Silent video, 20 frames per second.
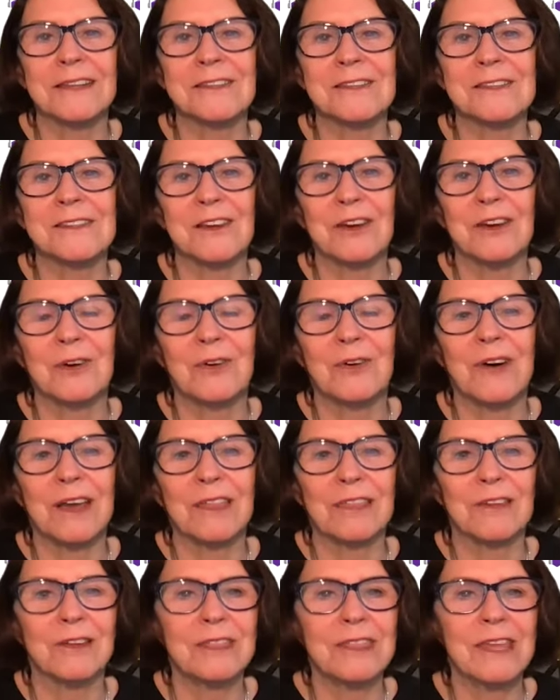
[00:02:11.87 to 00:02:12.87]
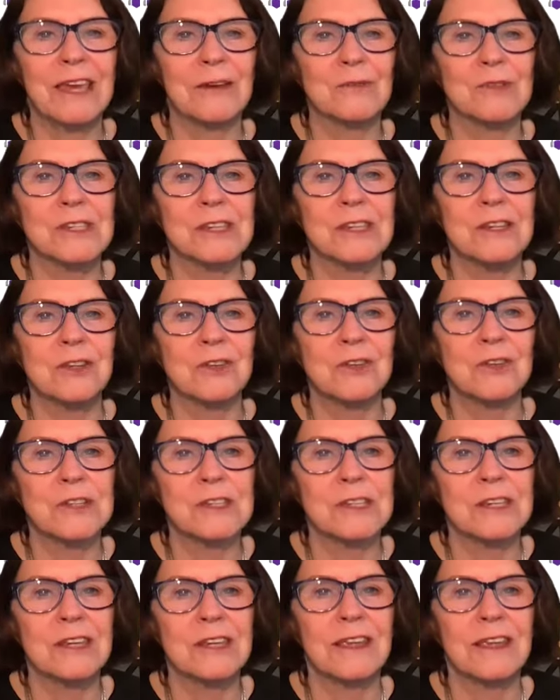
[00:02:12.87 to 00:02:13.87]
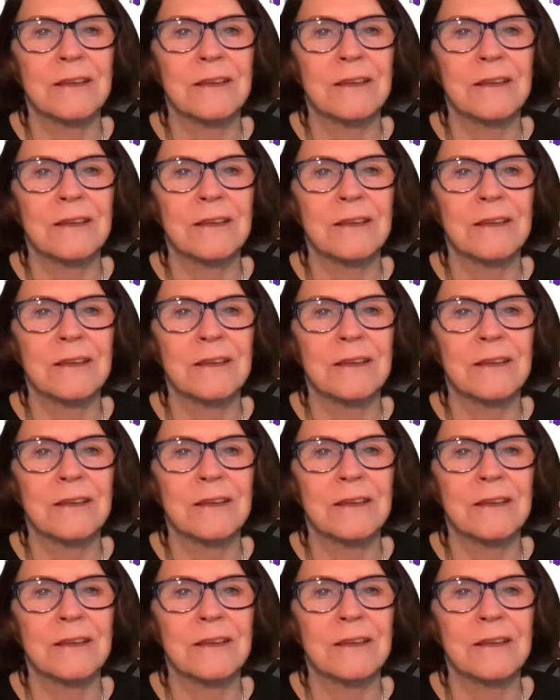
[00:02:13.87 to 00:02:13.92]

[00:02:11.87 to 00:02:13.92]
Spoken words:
So I thought that was interesting.